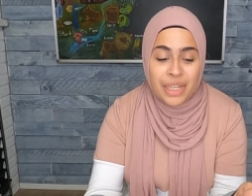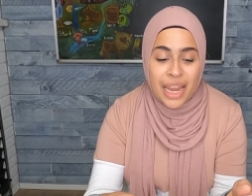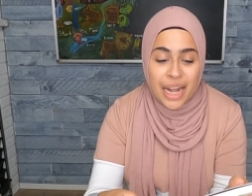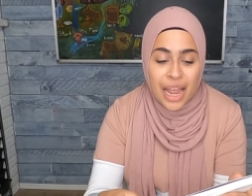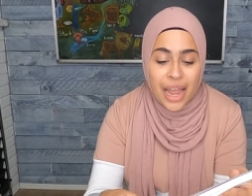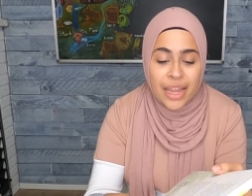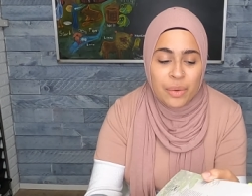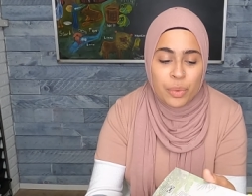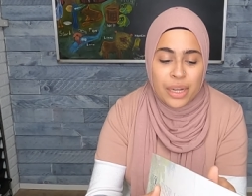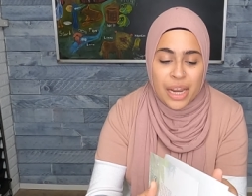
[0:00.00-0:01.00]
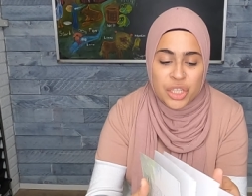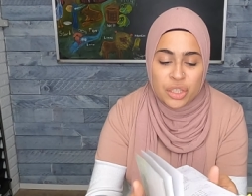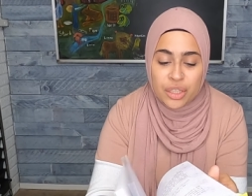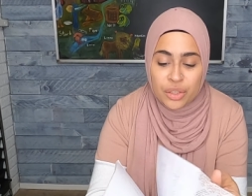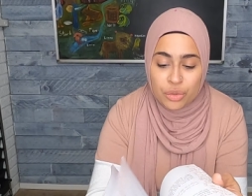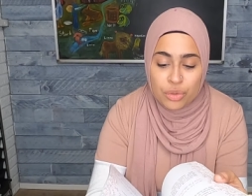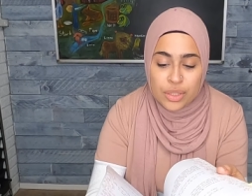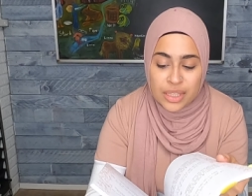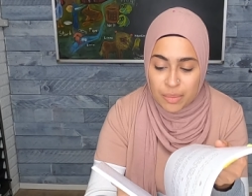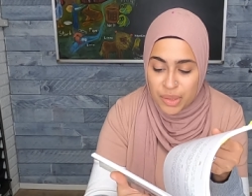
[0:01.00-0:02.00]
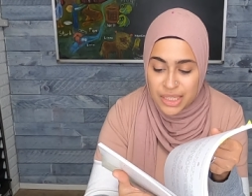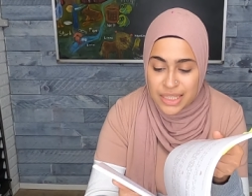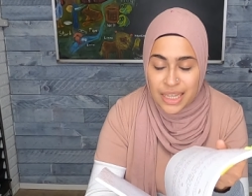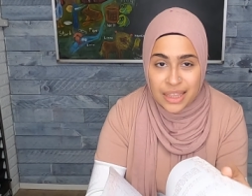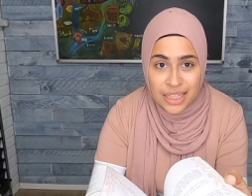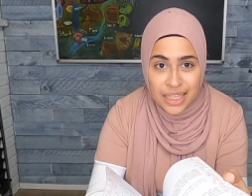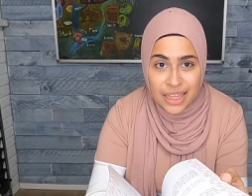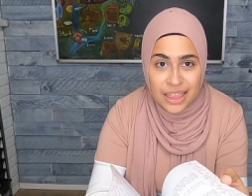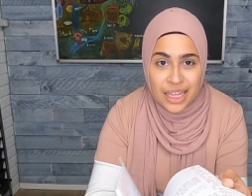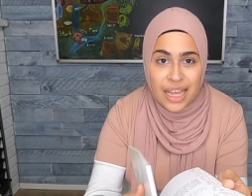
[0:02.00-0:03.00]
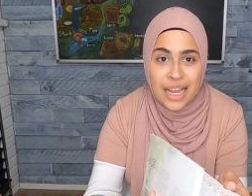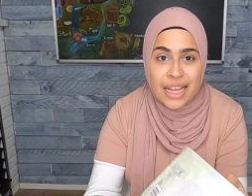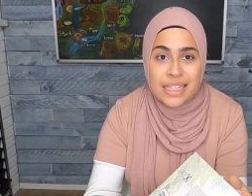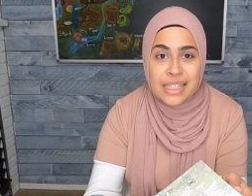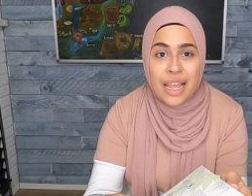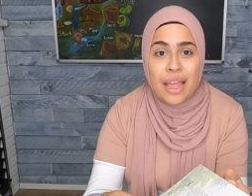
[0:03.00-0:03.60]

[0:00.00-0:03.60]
And I would actually use some of these hadith as